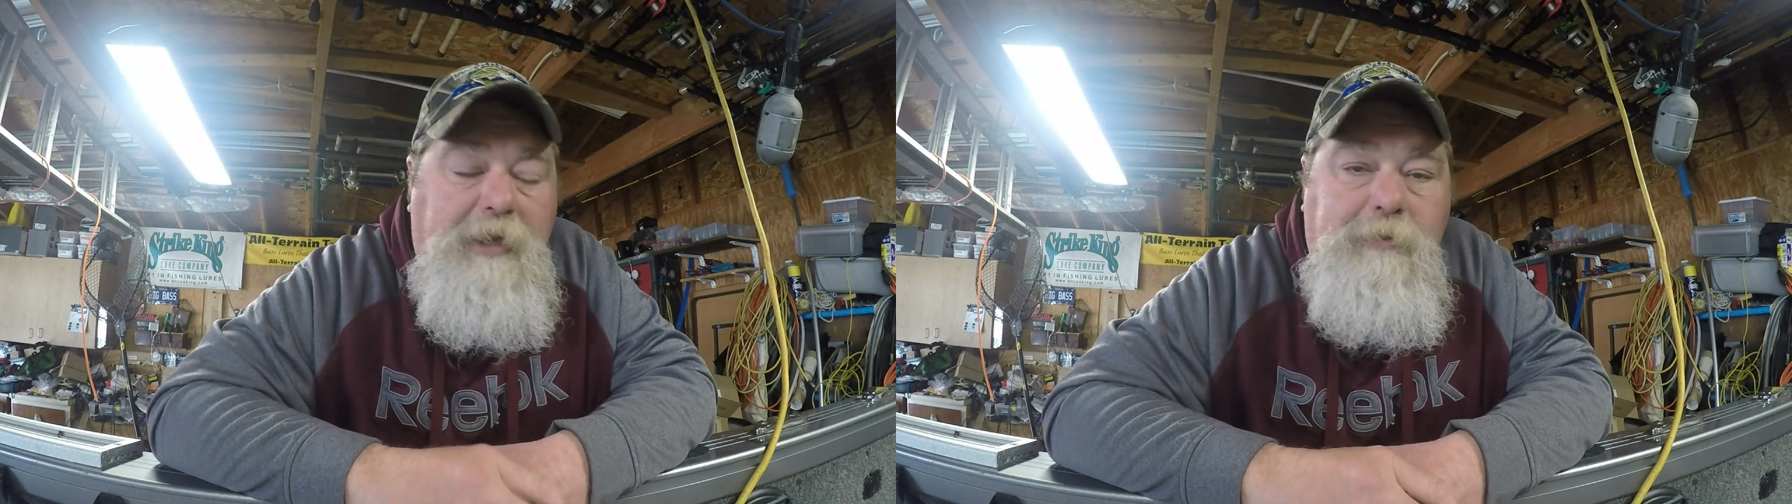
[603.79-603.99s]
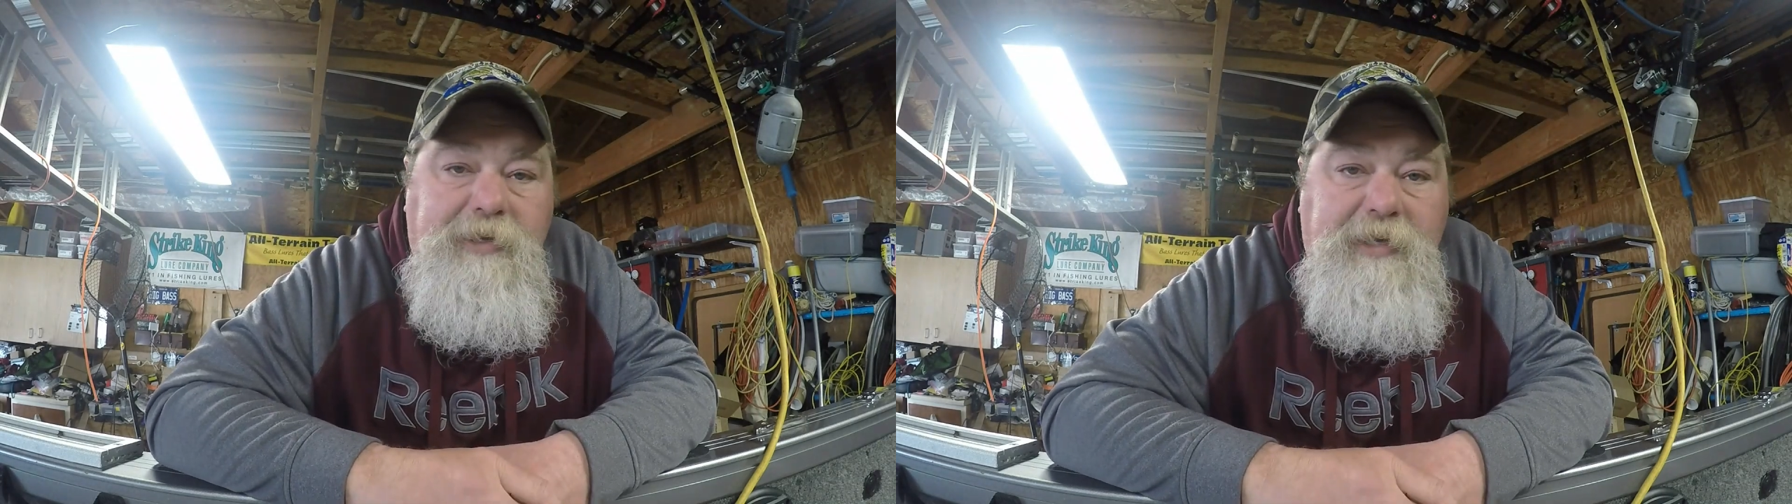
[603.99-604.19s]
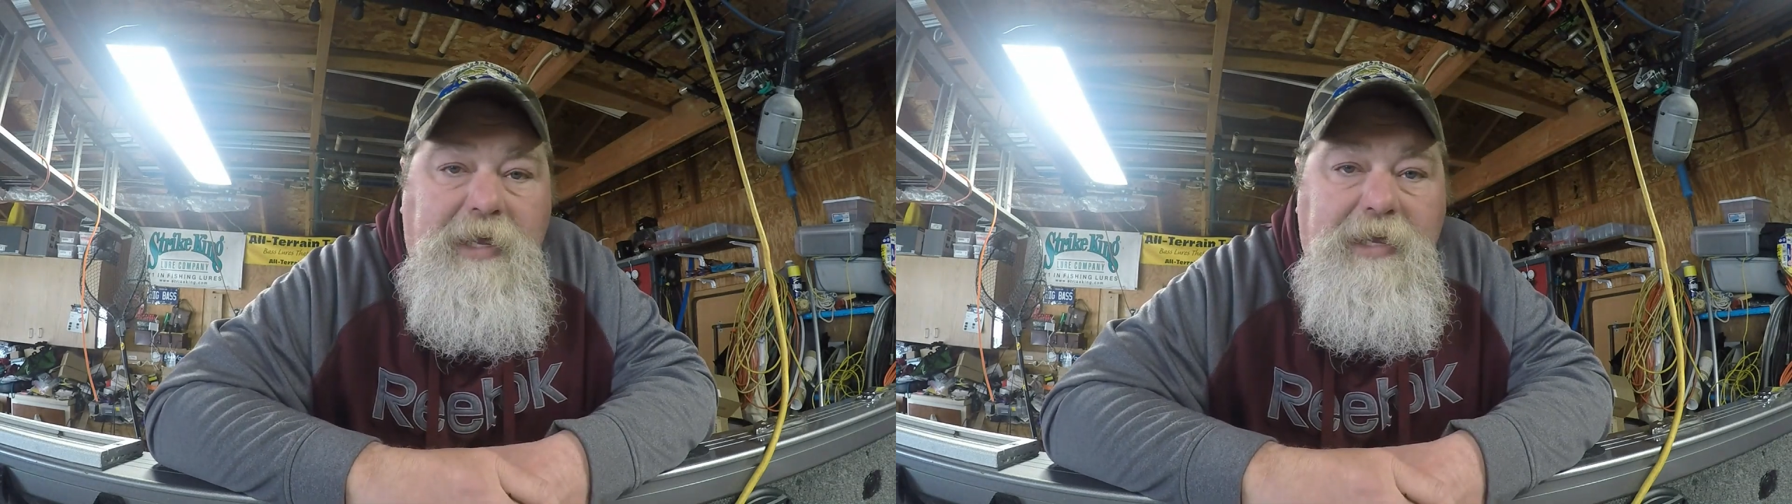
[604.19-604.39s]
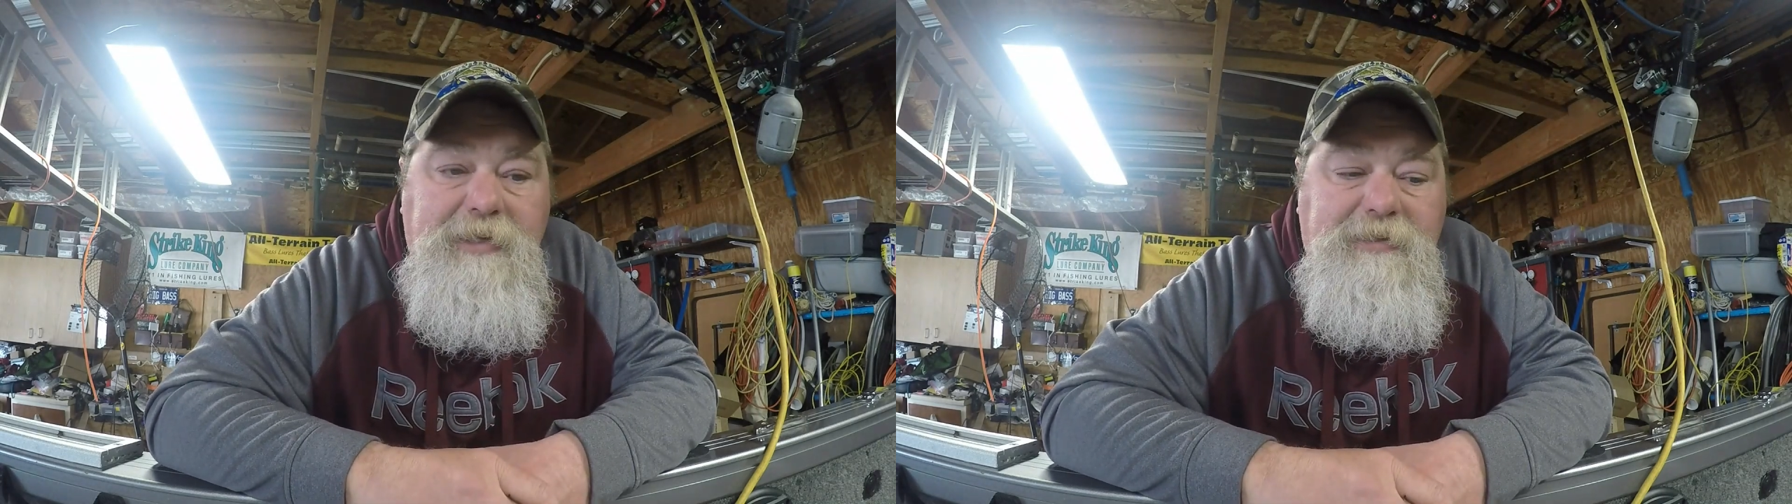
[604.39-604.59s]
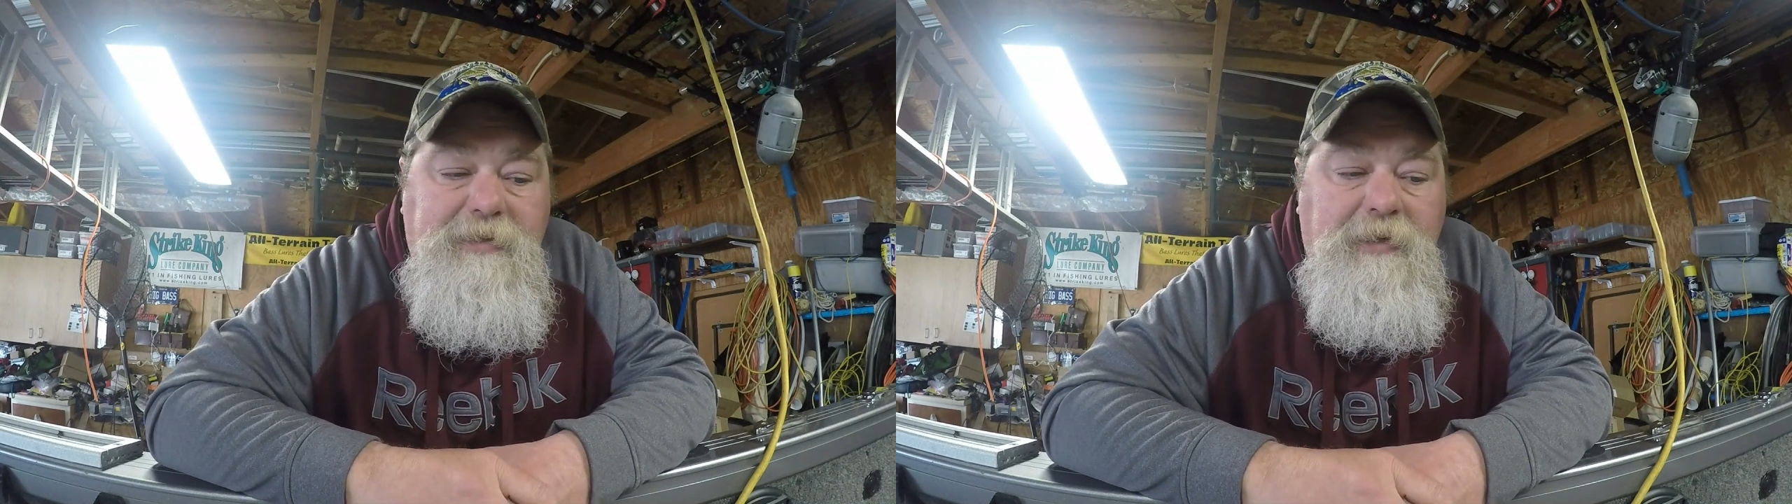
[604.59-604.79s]
battery
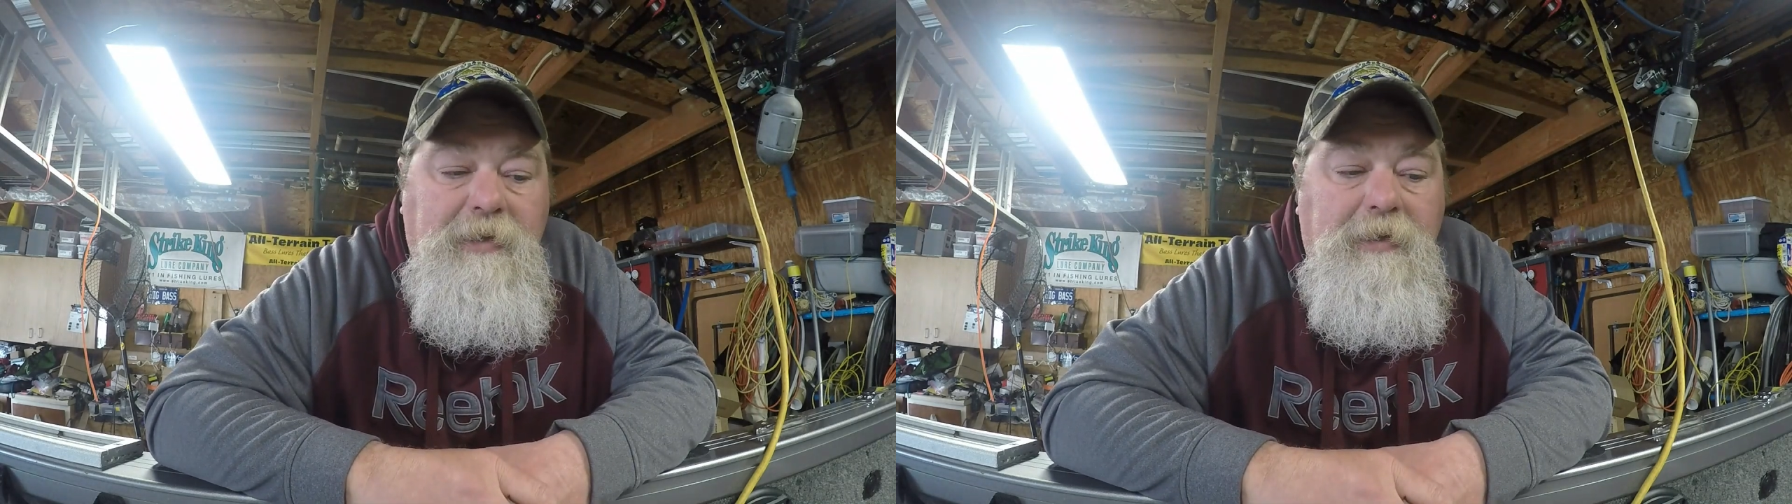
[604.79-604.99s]
dies,